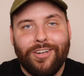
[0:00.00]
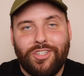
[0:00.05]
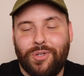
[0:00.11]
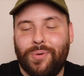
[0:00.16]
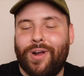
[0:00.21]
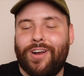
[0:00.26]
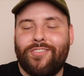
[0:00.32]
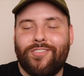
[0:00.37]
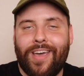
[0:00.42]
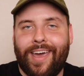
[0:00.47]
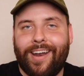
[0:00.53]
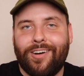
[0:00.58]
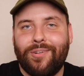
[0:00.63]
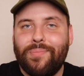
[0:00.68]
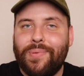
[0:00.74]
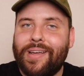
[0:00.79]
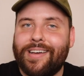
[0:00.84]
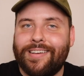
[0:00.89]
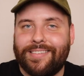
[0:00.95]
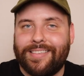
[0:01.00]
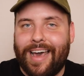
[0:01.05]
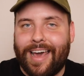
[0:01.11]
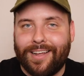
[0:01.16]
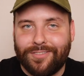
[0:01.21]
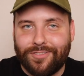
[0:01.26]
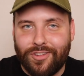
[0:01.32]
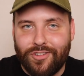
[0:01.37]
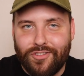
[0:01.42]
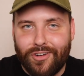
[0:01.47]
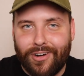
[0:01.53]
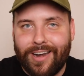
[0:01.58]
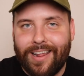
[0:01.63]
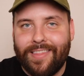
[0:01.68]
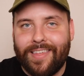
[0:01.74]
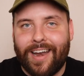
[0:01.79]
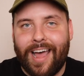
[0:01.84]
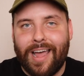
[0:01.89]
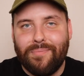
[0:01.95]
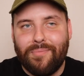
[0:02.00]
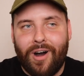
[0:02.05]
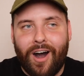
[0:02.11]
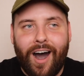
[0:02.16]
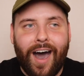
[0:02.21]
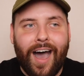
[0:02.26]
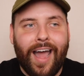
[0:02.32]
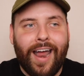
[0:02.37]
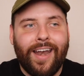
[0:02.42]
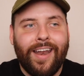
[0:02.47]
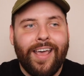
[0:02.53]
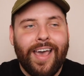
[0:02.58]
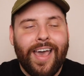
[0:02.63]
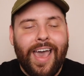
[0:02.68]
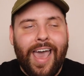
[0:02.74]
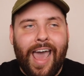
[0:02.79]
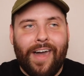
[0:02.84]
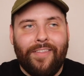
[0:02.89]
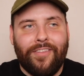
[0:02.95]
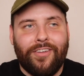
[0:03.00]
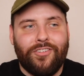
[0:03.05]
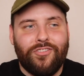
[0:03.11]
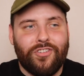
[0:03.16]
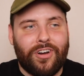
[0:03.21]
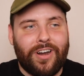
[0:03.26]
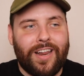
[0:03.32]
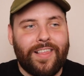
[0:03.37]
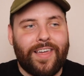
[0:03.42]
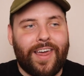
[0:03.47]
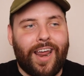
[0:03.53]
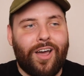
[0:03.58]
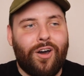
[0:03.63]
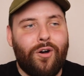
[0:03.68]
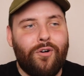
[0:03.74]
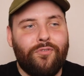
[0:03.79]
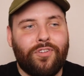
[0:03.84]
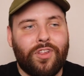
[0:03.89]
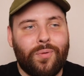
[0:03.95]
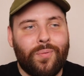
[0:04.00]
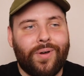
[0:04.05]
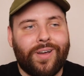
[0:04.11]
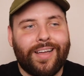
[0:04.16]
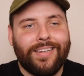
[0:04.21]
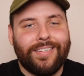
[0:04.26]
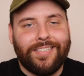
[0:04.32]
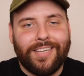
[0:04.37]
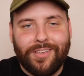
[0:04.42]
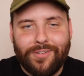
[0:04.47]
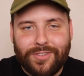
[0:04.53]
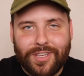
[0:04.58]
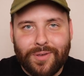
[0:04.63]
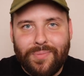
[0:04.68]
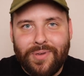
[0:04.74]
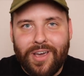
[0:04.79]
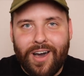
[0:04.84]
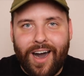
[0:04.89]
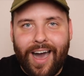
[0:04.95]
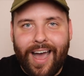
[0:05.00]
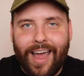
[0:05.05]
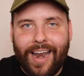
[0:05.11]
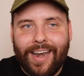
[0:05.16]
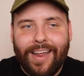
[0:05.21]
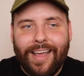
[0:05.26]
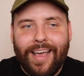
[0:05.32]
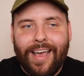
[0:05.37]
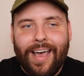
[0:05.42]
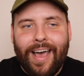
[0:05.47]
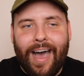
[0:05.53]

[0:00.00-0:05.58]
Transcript: to our channel because that is the journey that I am on and the journey that I hopefully will continue to be on.